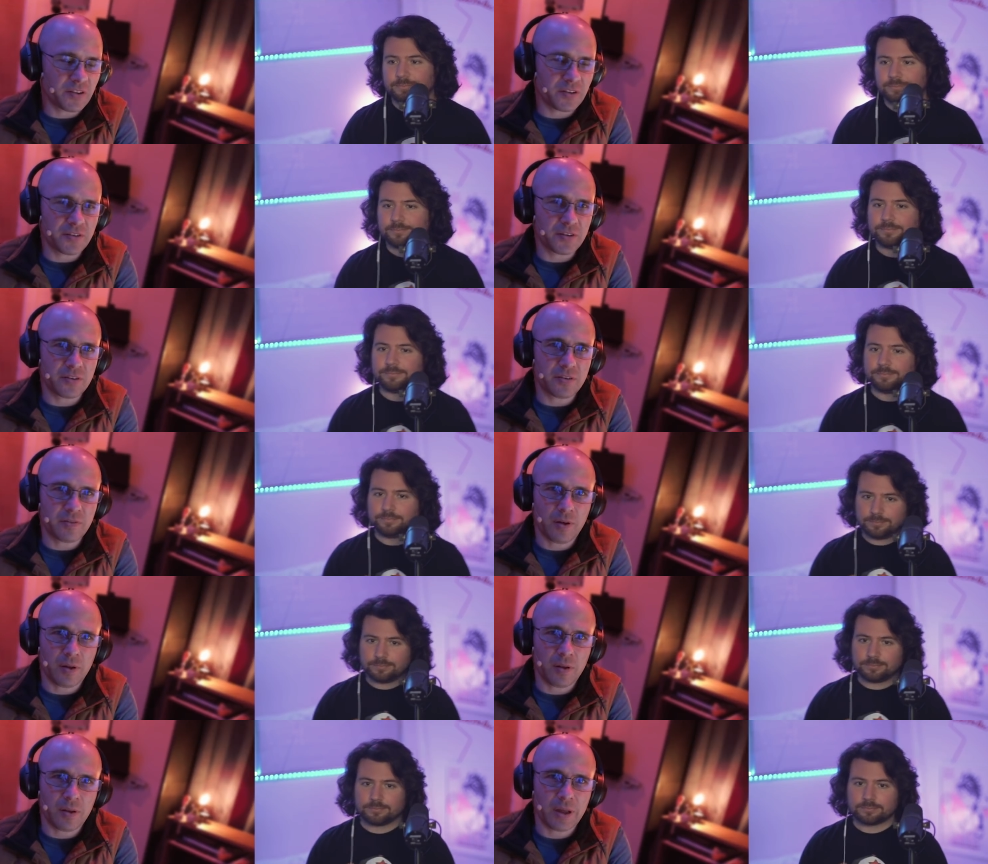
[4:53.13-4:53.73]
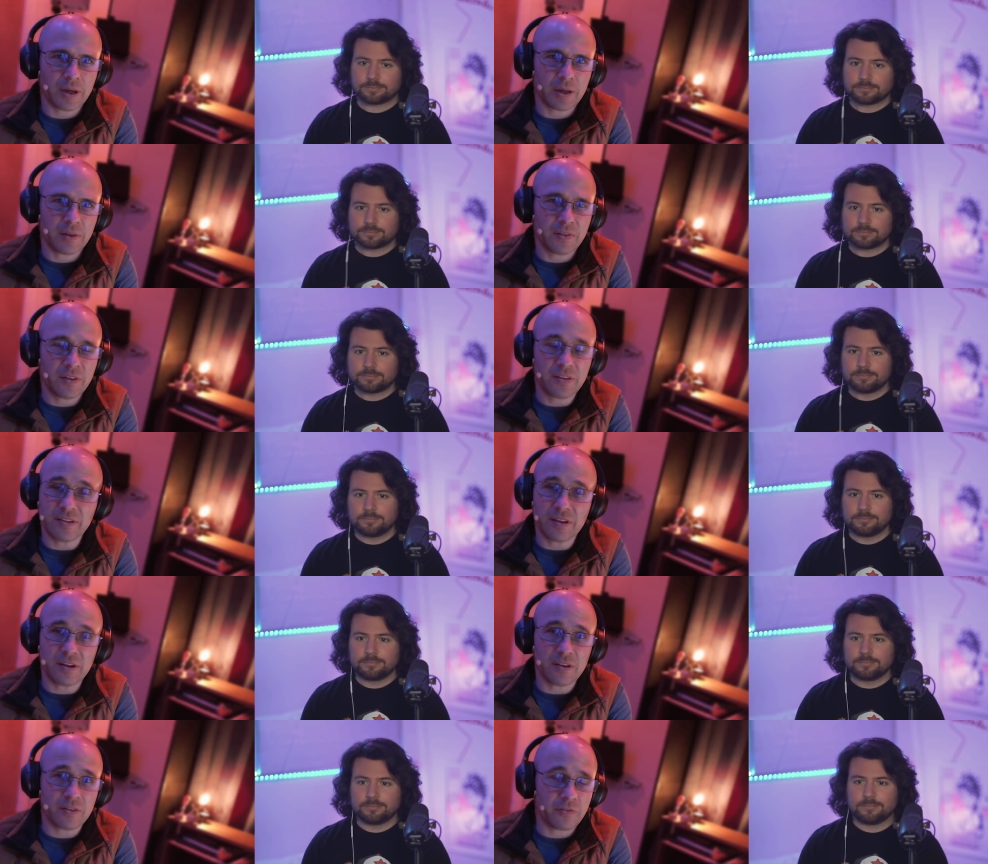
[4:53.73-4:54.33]
Speaker 1: is this just felt like
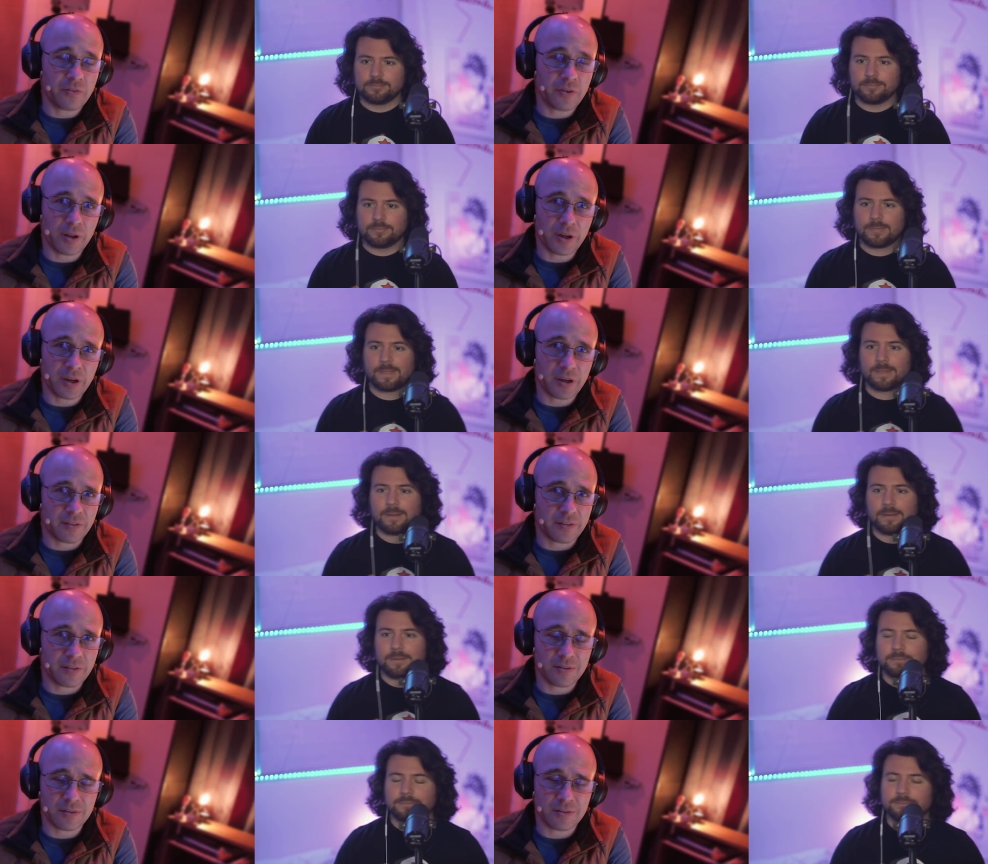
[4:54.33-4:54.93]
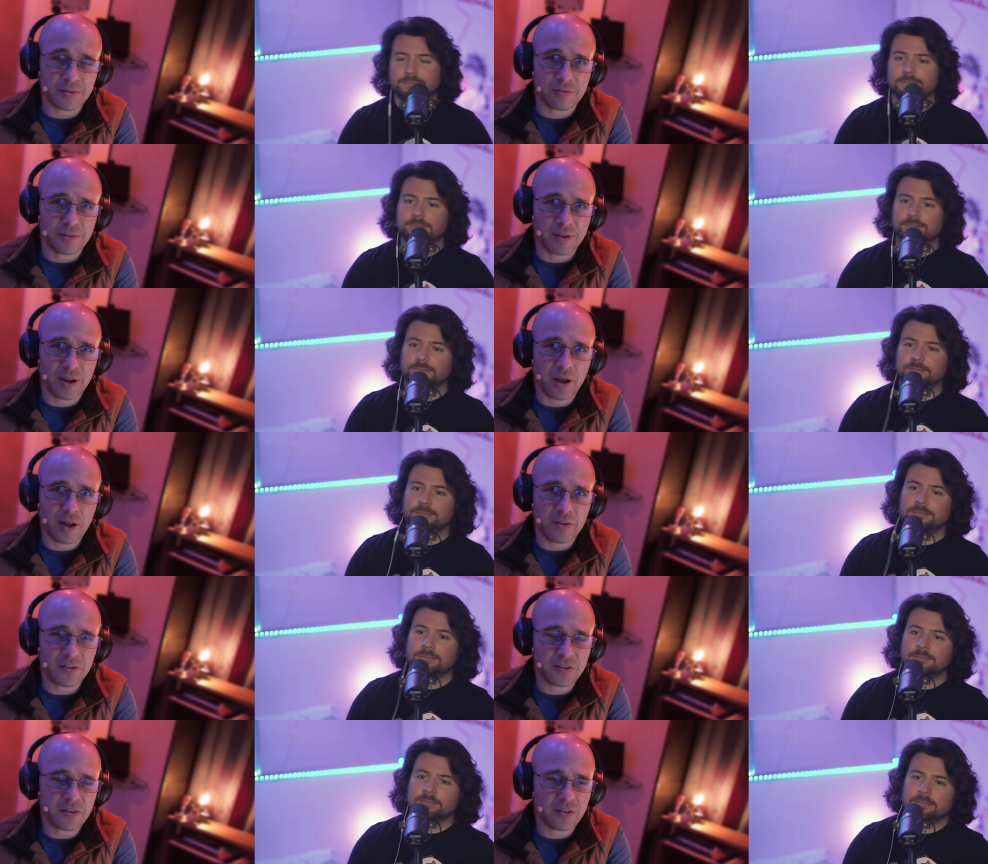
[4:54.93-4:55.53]
this didn't feel like a season
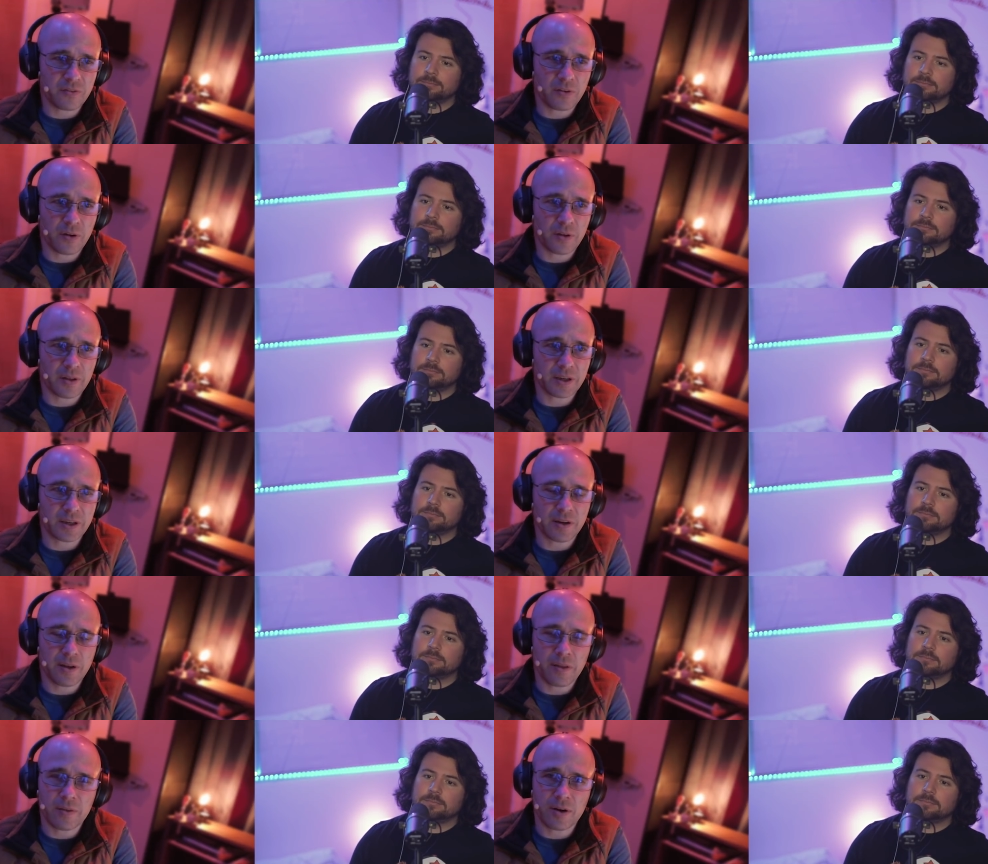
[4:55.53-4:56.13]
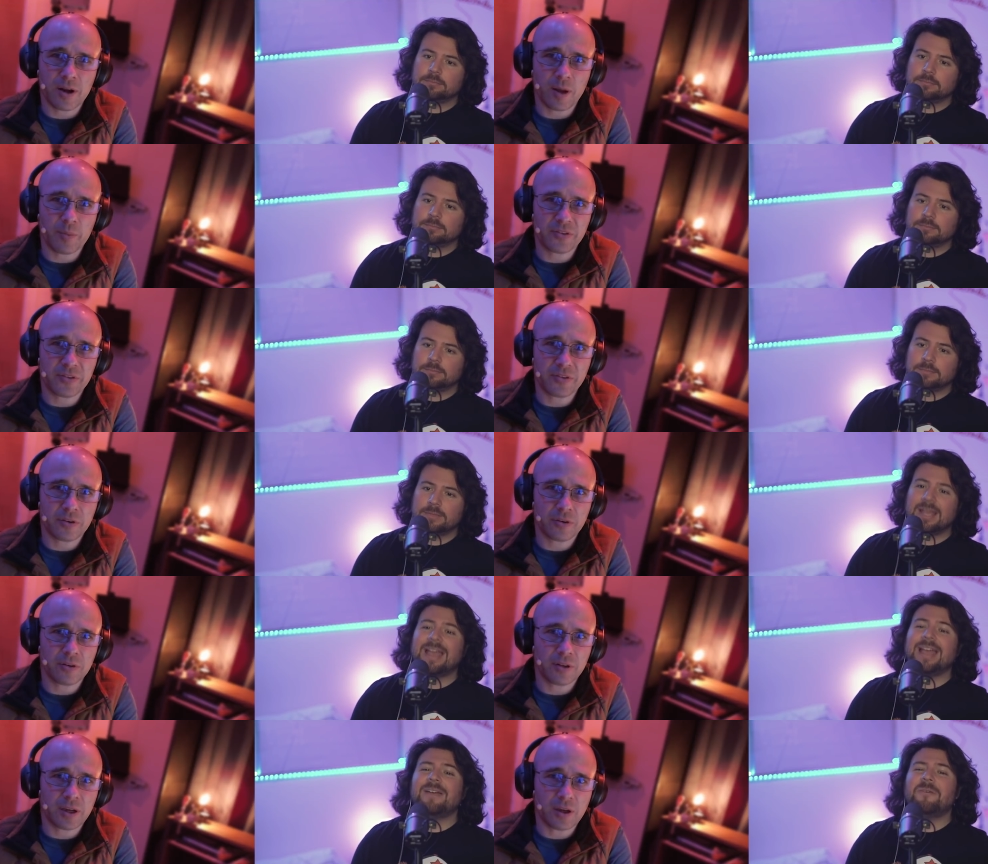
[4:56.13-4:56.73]
finale. This felt like another
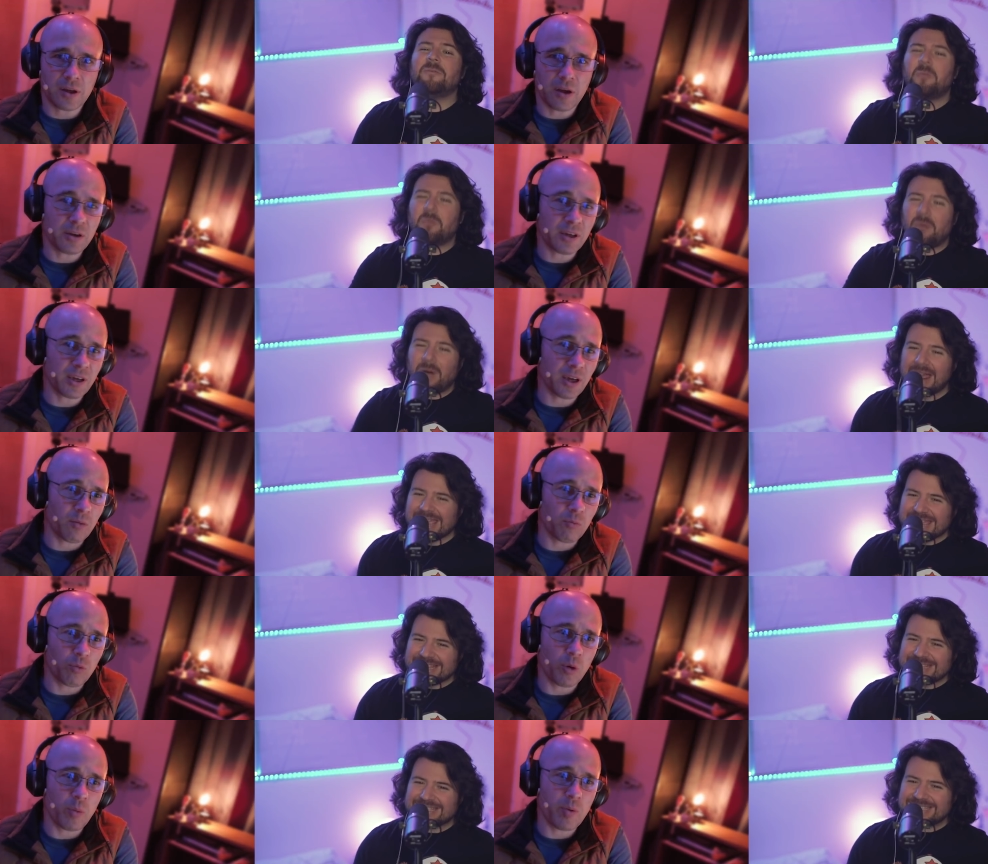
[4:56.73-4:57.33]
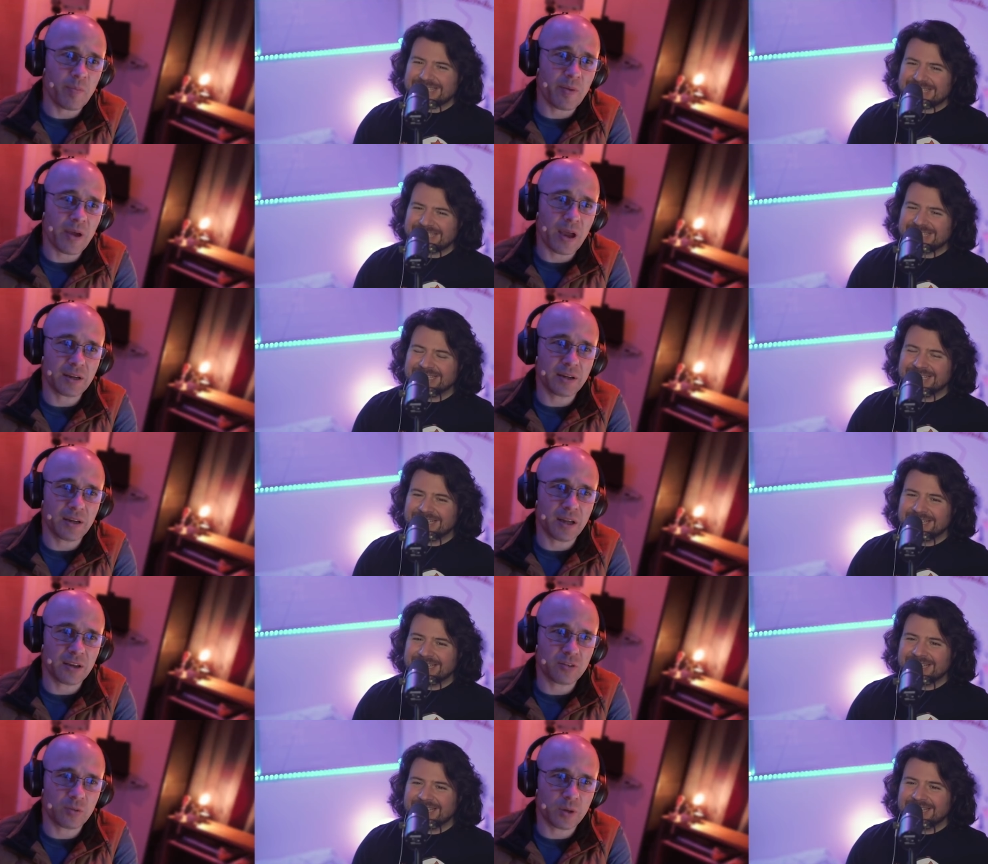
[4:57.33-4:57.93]
episode. Like, okay, right? we'll be back
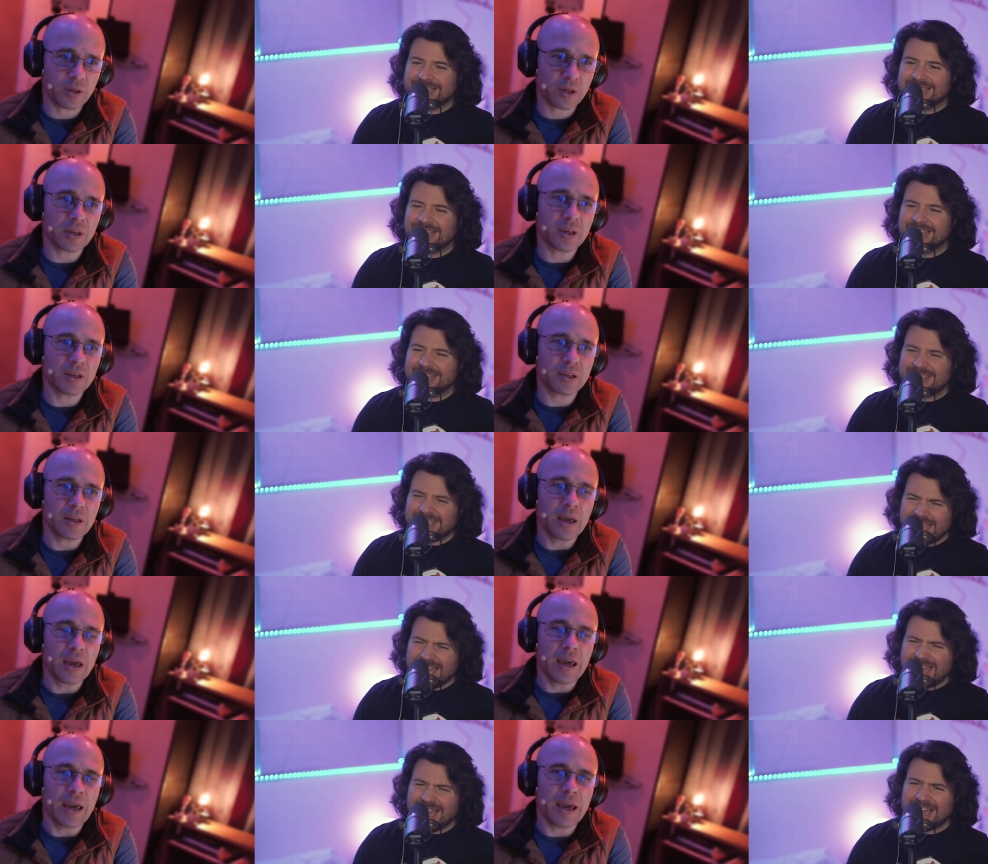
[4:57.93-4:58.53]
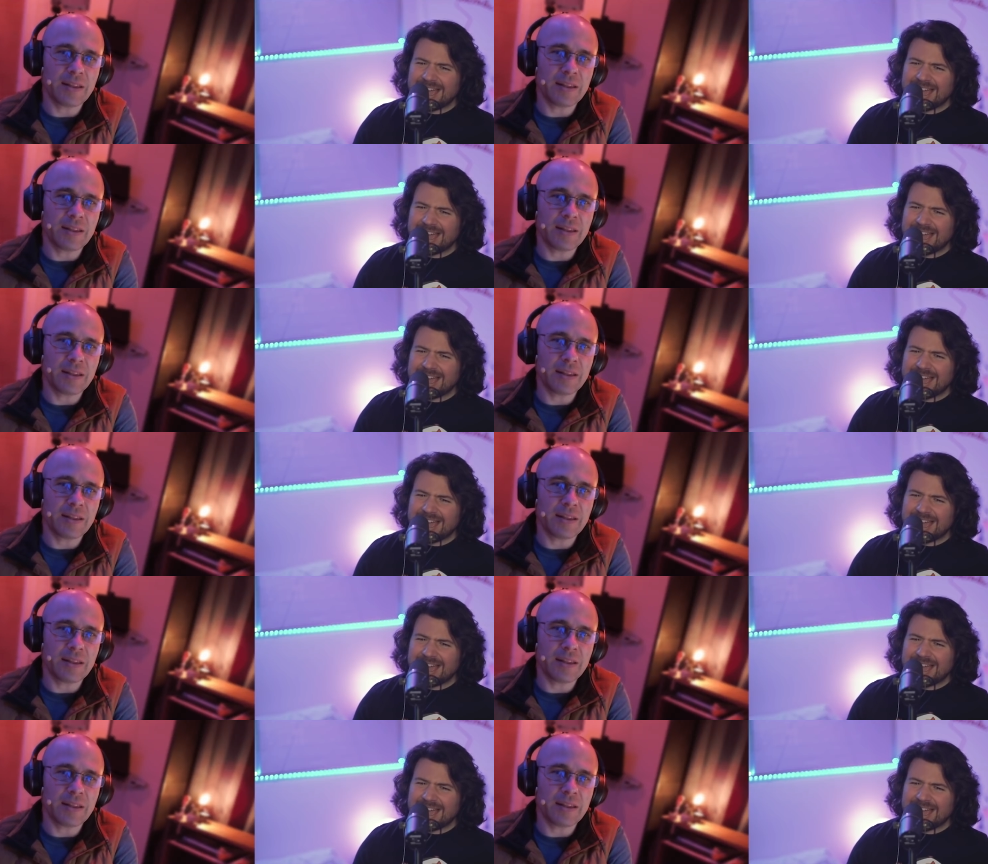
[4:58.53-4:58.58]
next week. It, yeah.